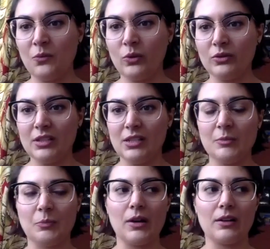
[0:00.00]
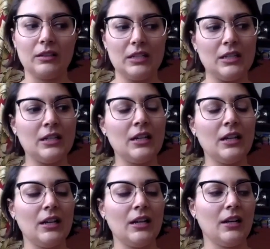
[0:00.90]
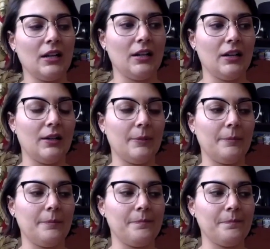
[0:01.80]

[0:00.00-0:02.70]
wilty broccoli. Um,